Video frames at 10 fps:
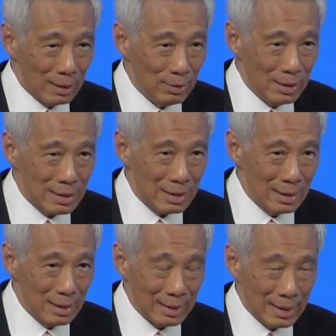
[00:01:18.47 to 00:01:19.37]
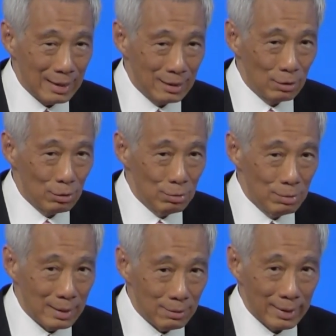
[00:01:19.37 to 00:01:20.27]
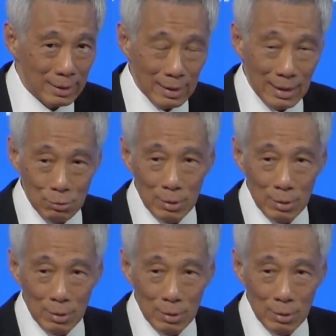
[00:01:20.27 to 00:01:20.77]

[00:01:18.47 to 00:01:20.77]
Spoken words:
if he's entitled to and recognized,